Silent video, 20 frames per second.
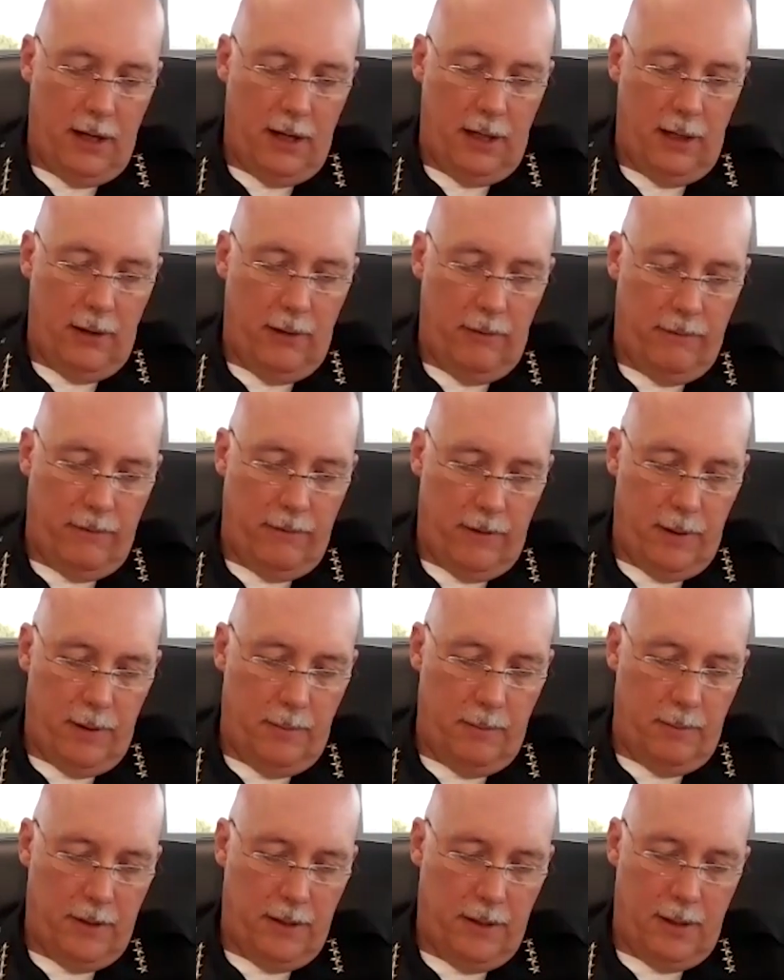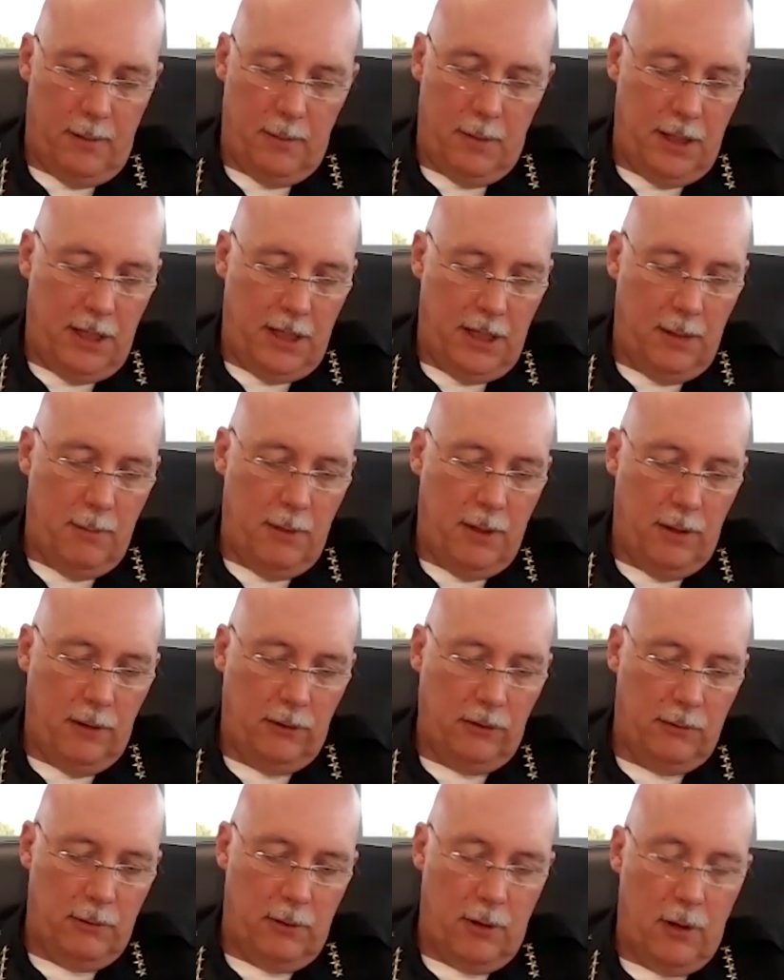I hear from,
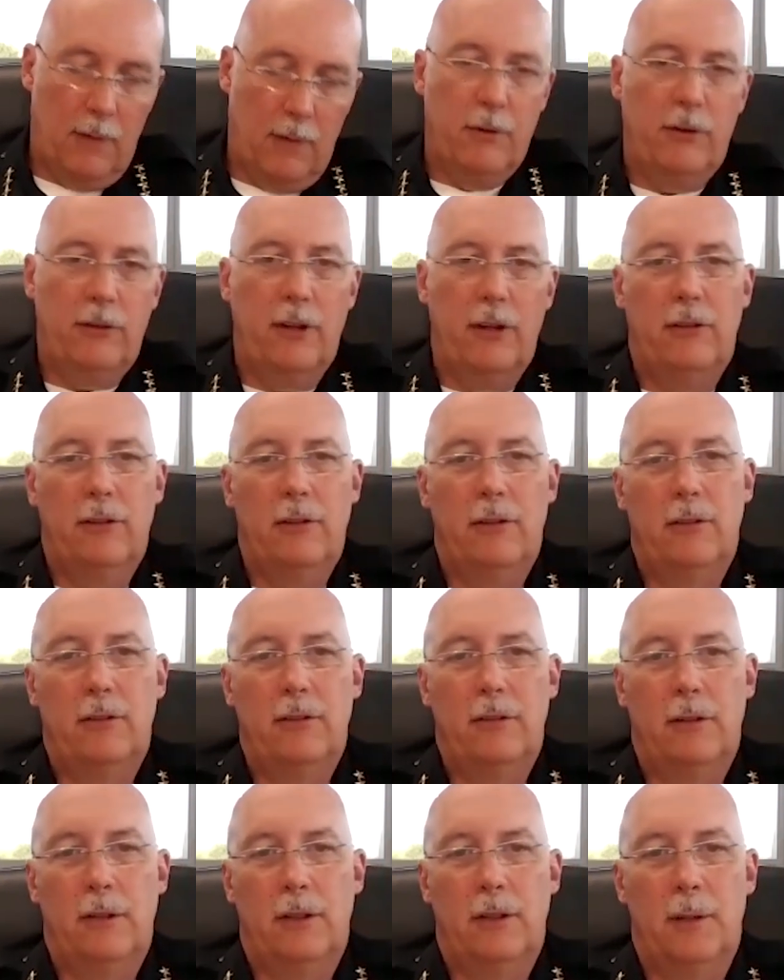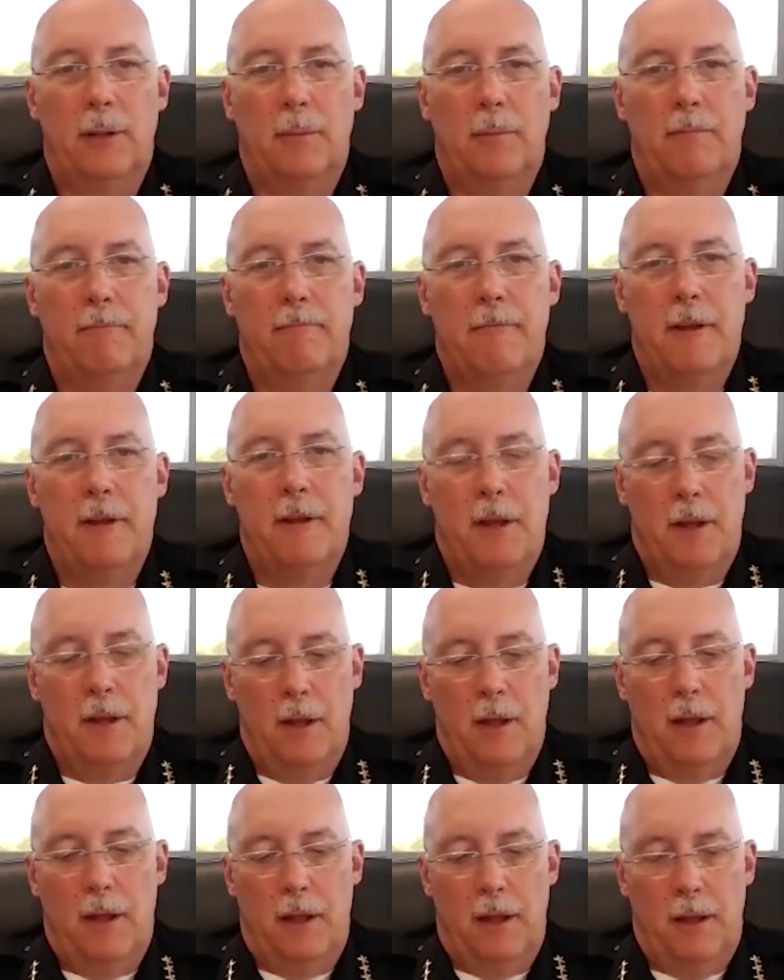emails, conversations.
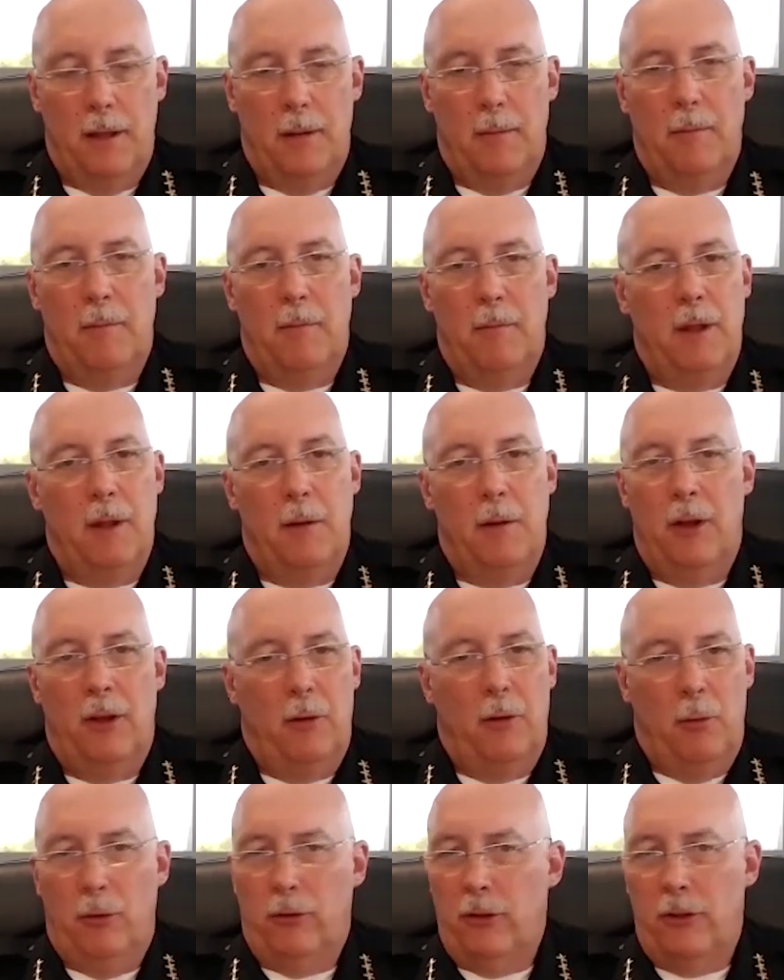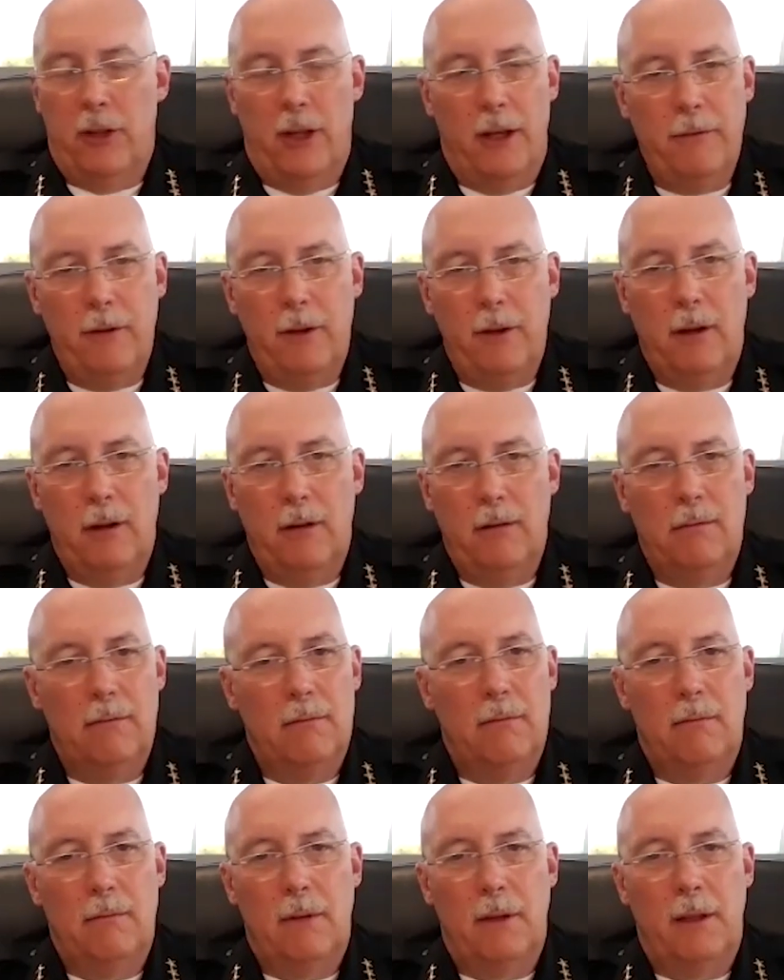It was a tough year,
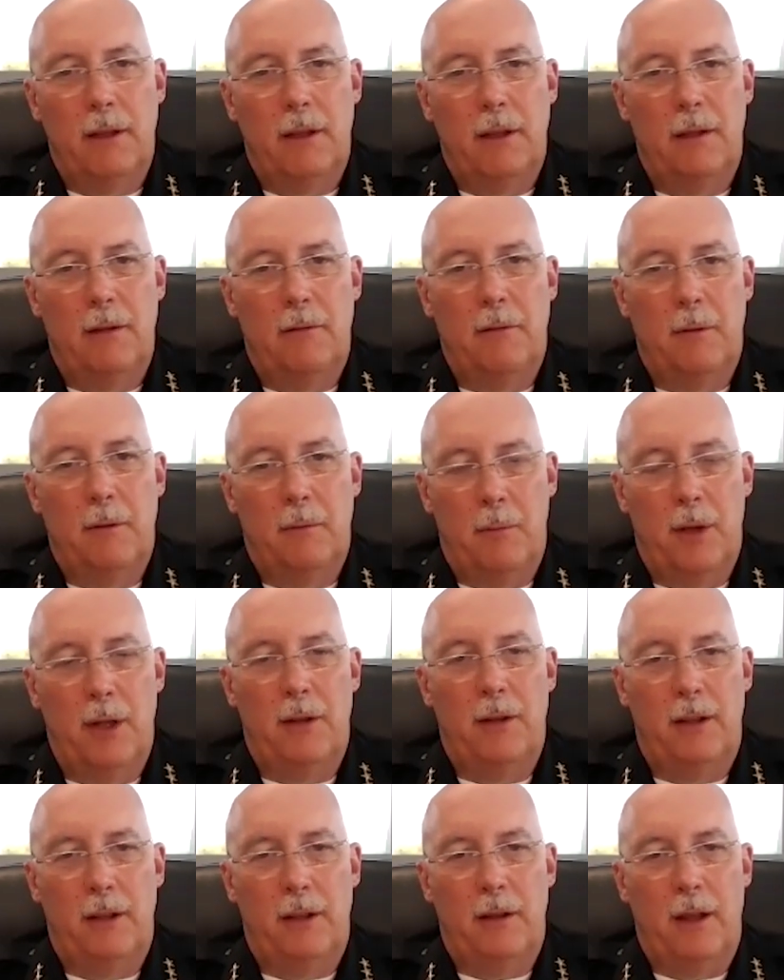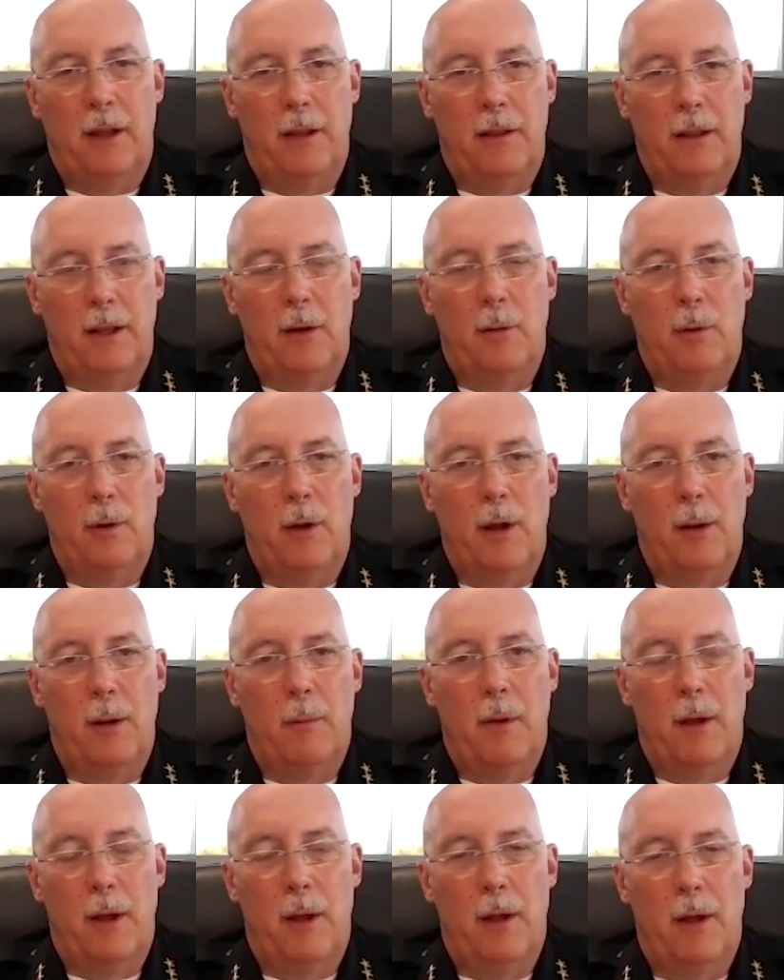but I think we're
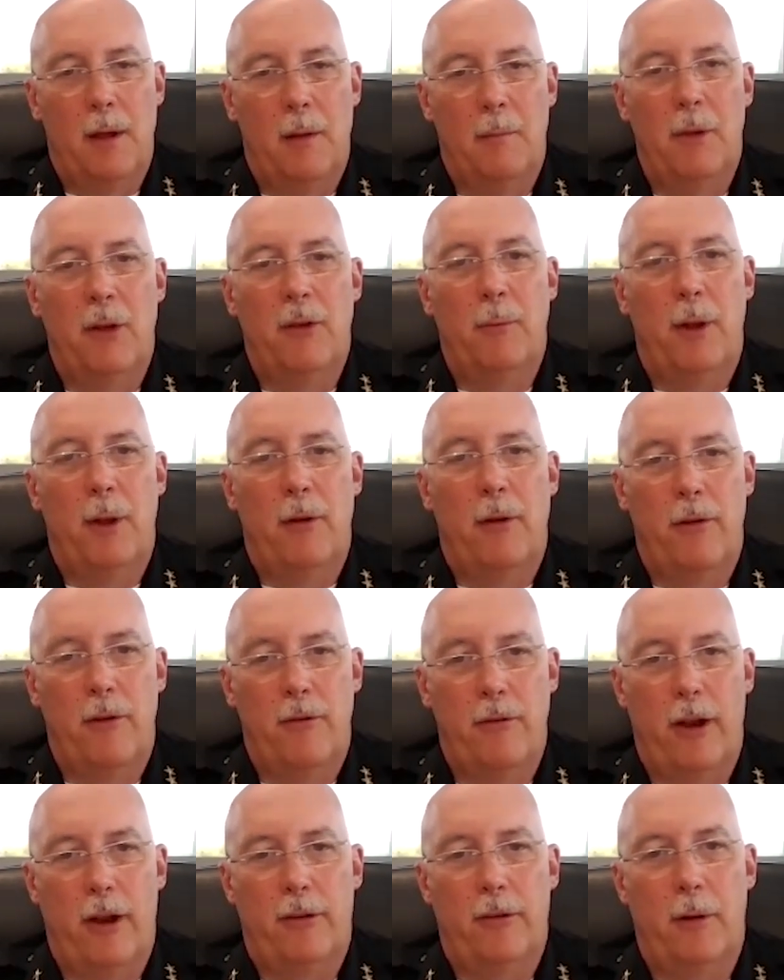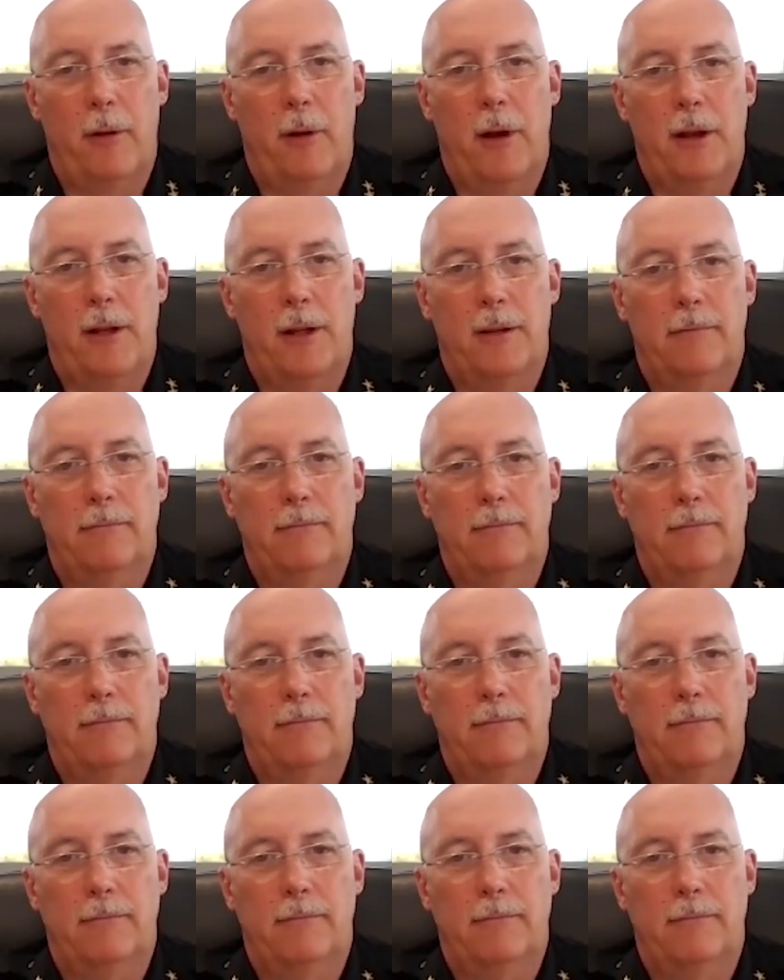on a much better trajectory right now.